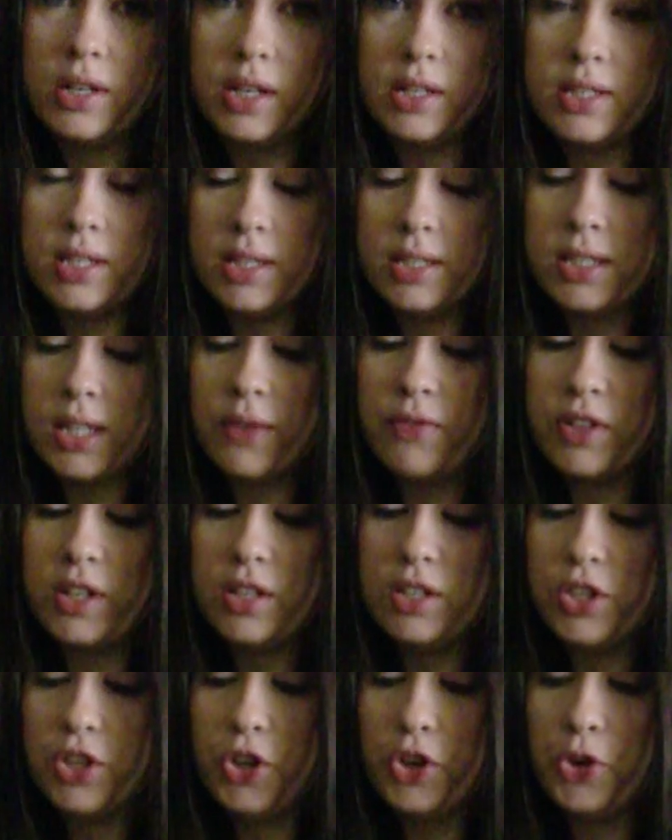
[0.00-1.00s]

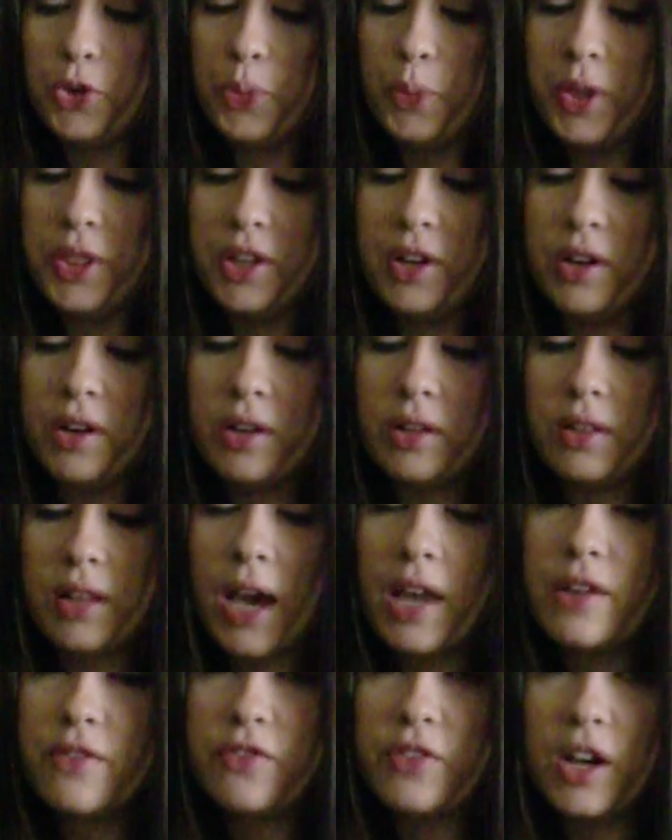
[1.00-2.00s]
1972, but there are a
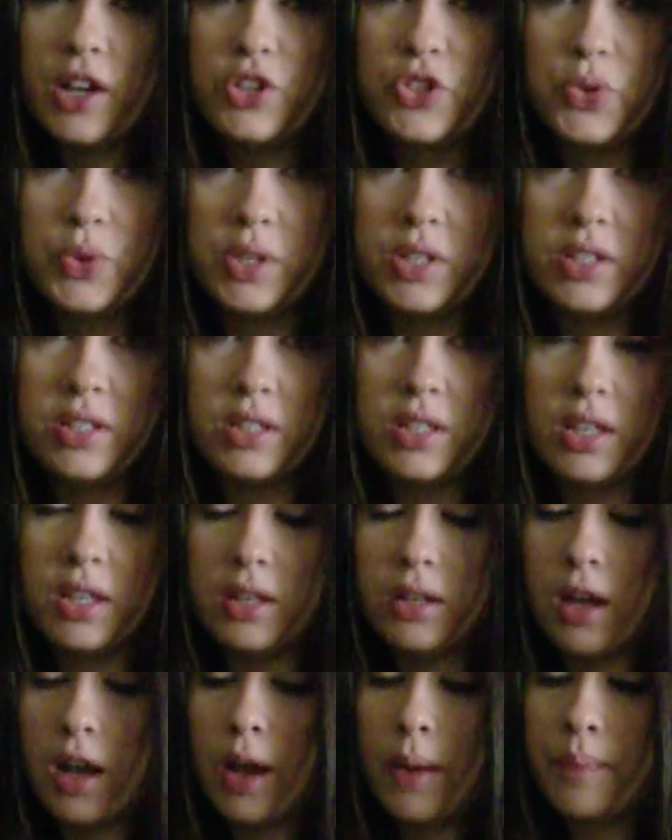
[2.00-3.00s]
lot of countries that
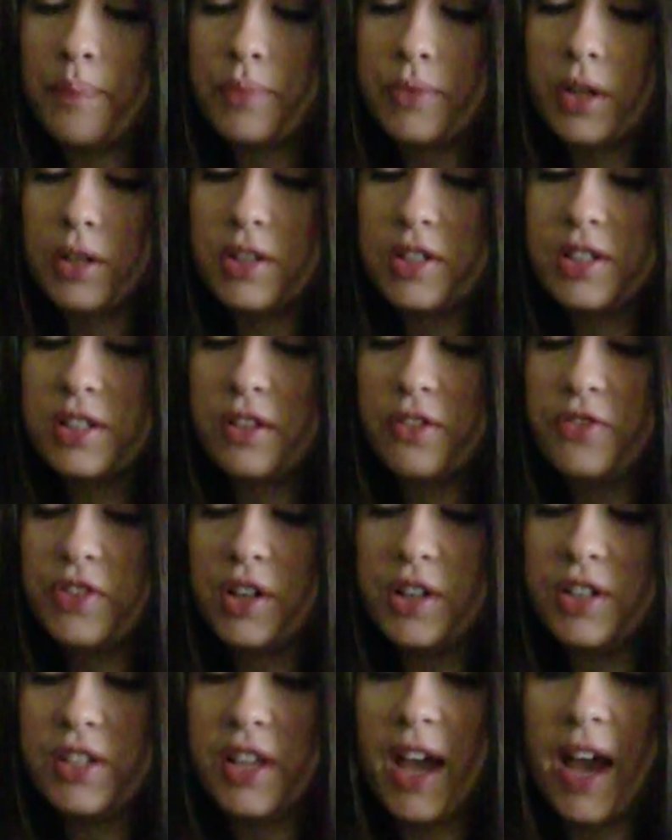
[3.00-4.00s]
are still
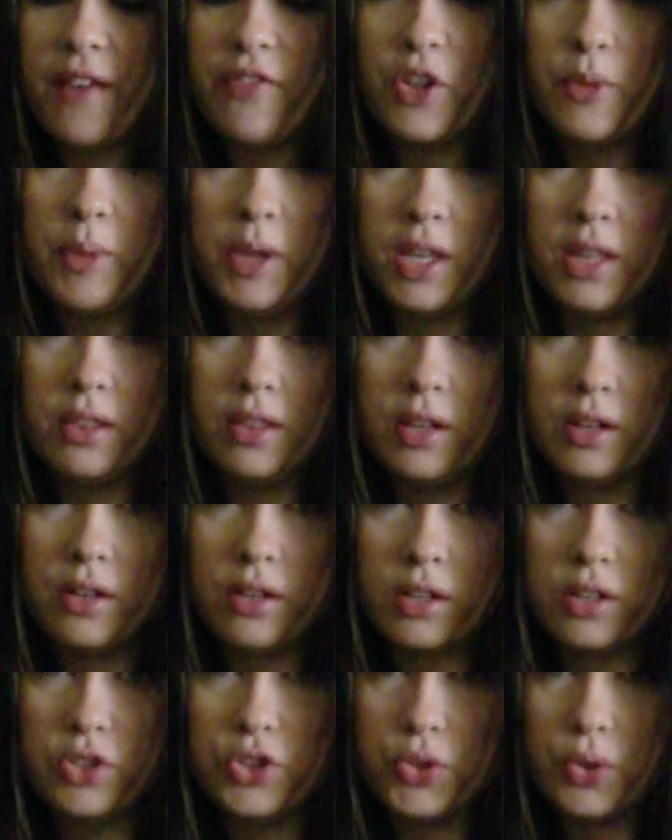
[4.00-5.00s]
feared to have them in their
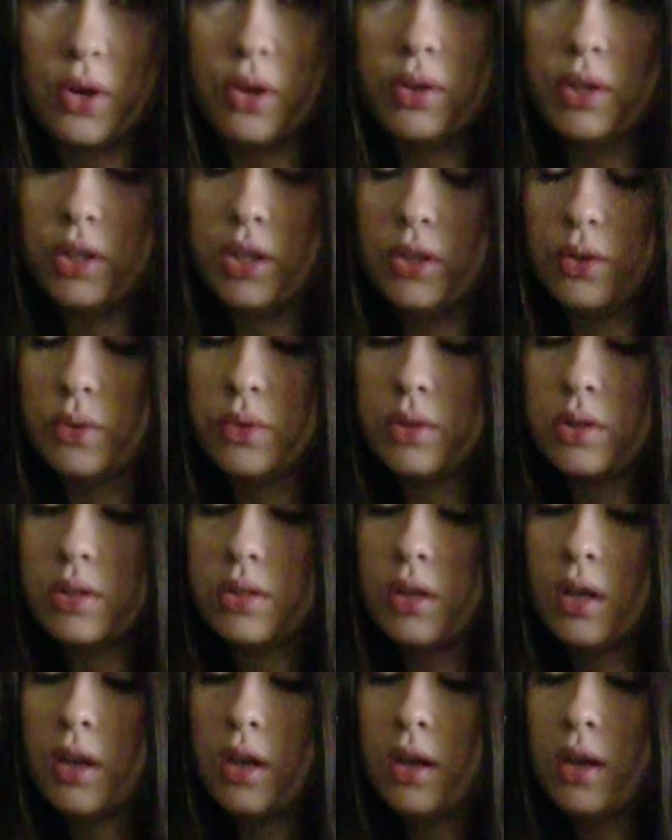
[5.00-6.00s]
control and use.
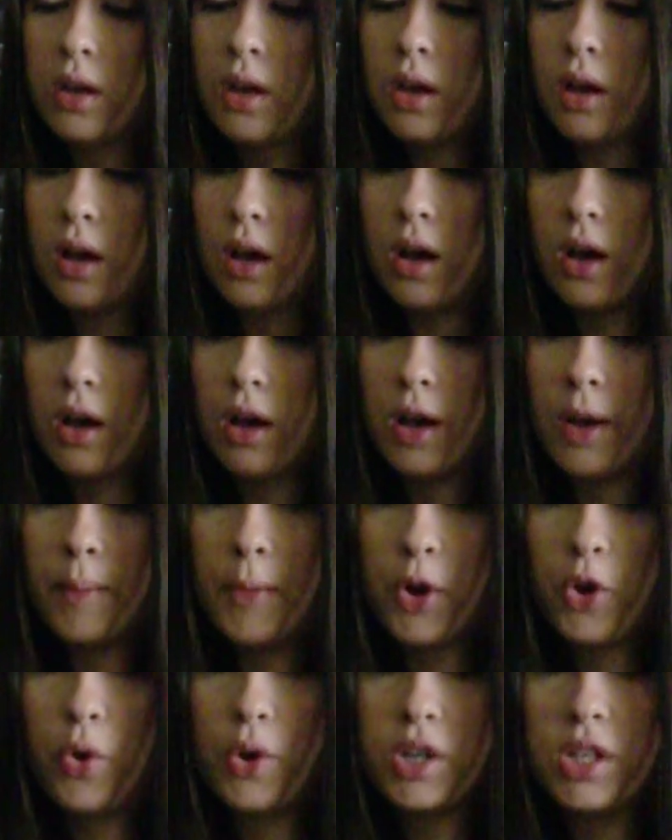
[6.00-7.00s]

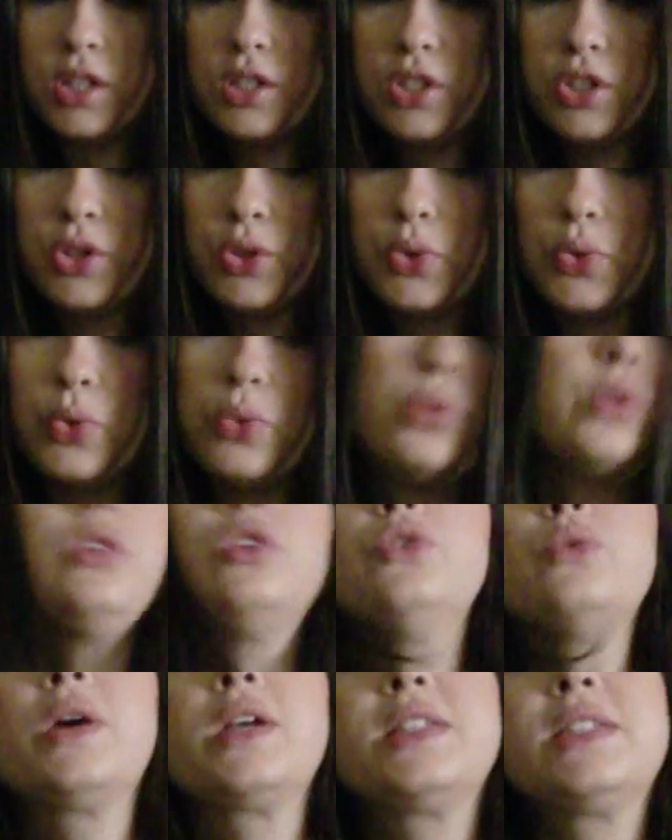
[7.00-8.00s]
According to
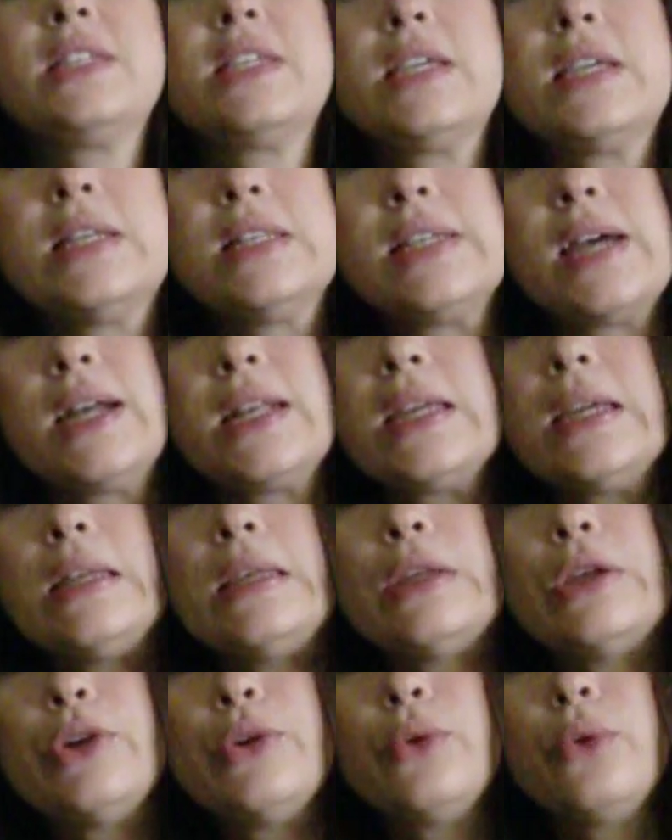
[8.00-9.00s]

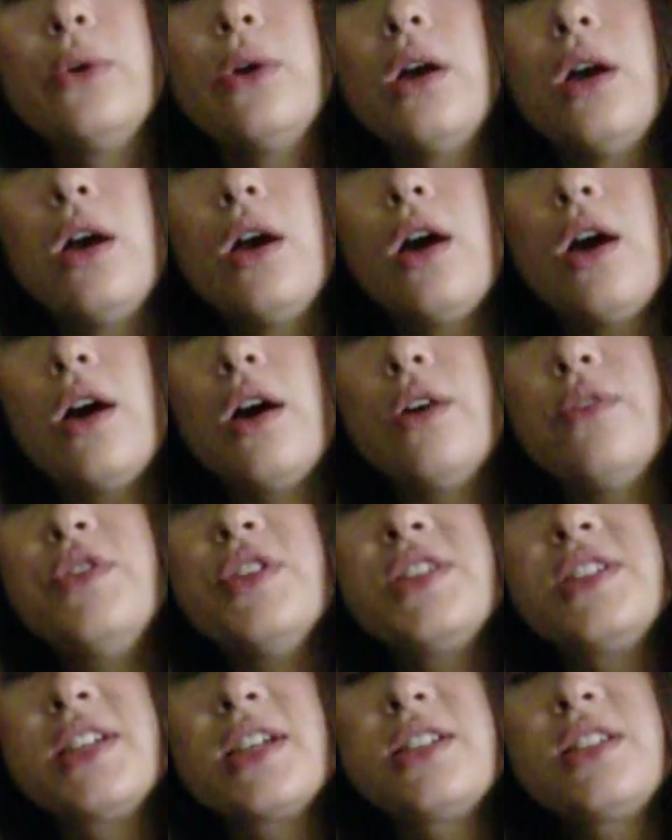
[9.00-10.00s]
UIC.edu, of
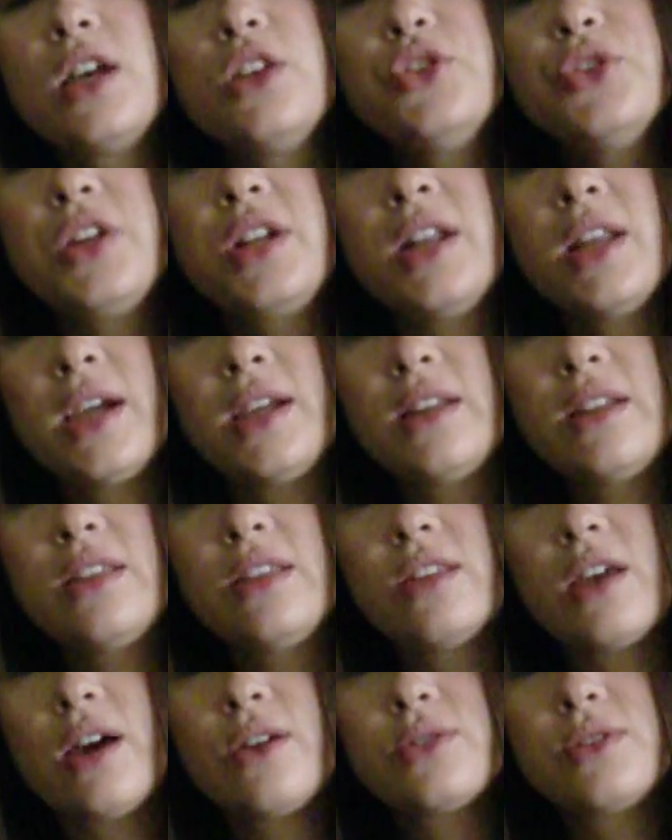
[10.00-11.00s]
the
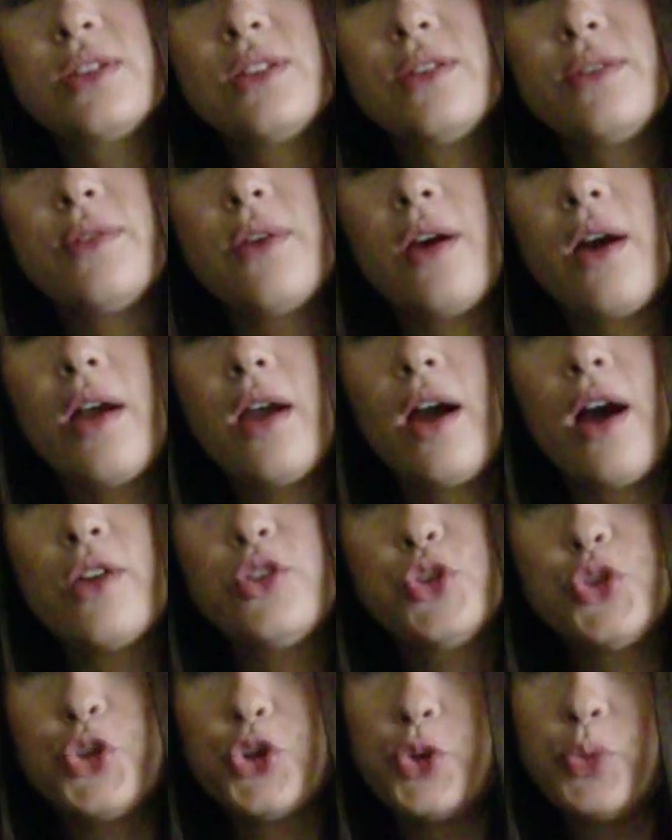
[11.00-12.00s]
690,000
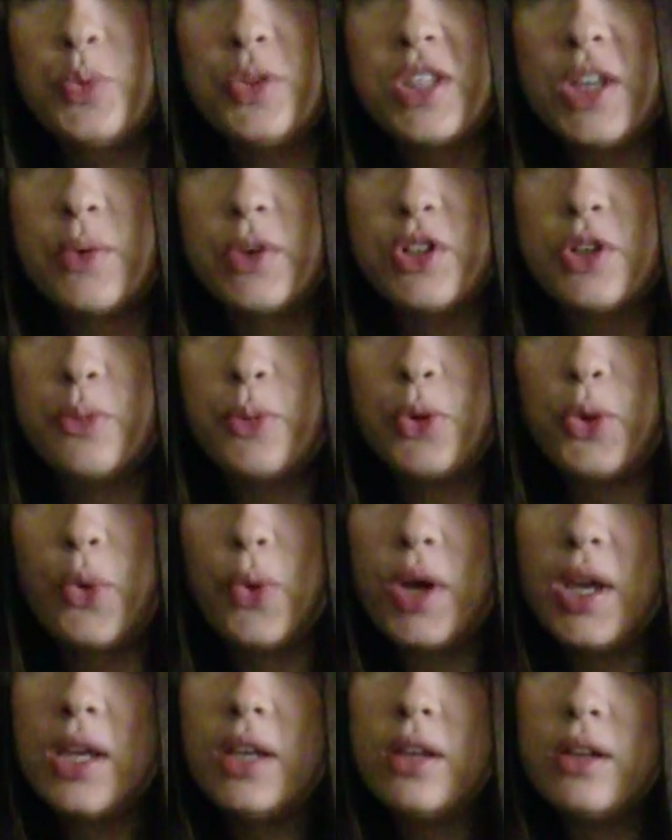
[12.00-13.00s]
troops that were
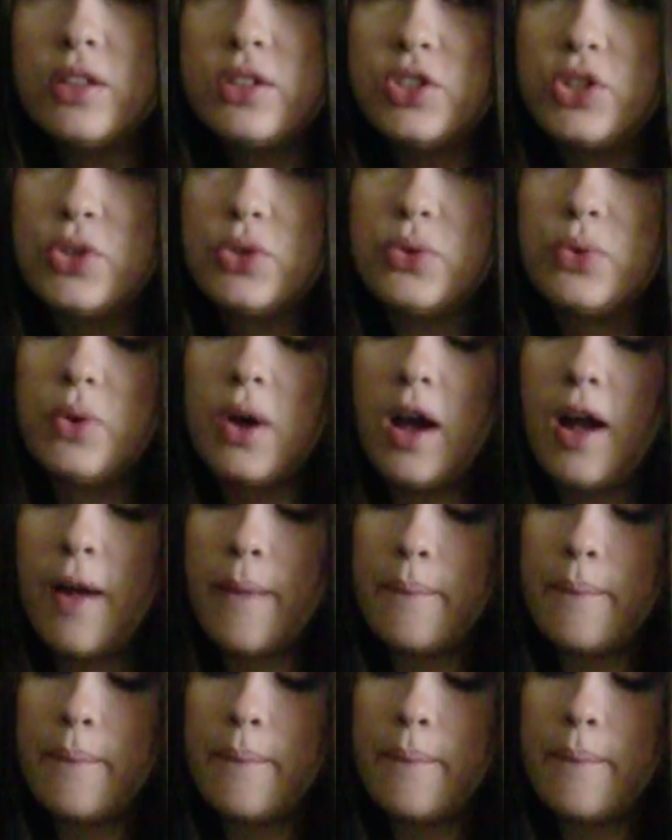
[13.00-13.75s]
deployed to